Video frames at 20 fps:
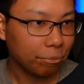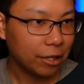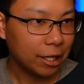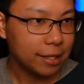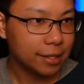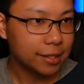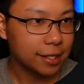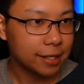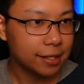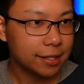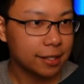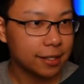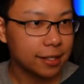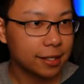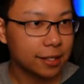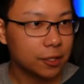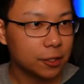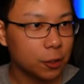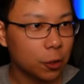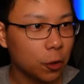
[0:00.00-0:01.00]

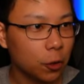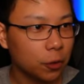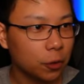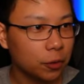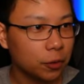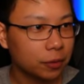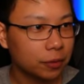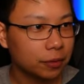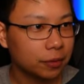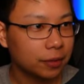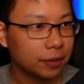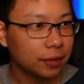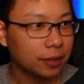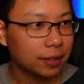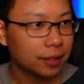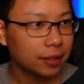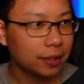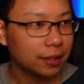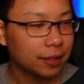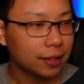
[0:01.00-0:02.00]
sixty-six total.
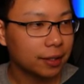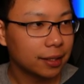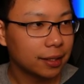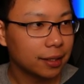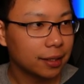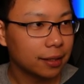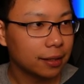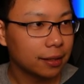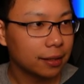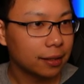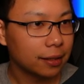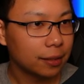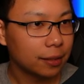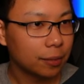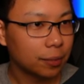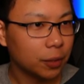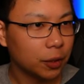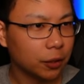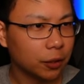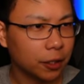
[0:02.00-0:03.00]

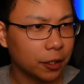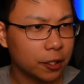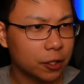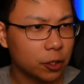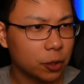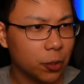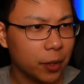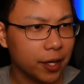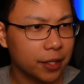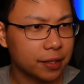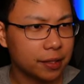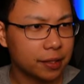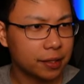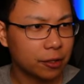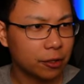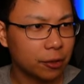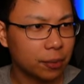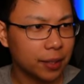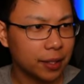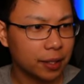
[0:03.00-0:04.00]
Pulled on a two X,
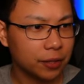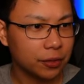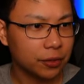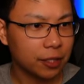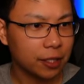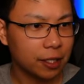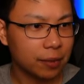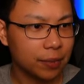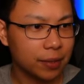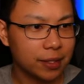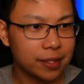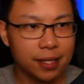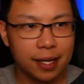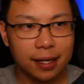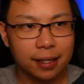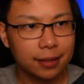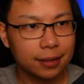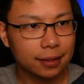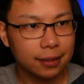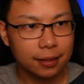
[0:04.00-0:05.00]
zero mythical champions. Yeah,
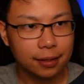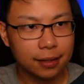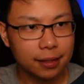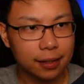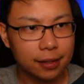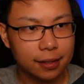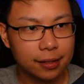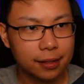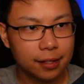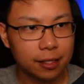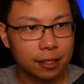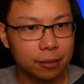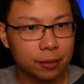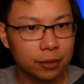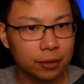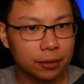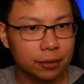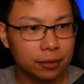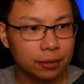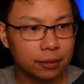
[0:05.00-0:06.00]
it's terrible.